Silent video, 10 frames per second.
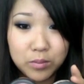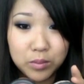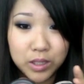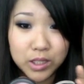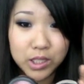
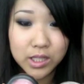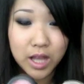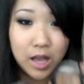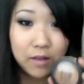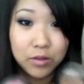blushes
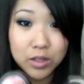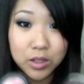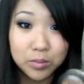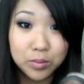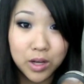that have a
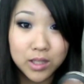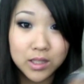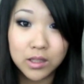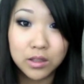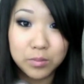little bronze
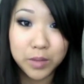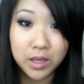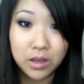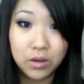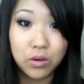and a little pink,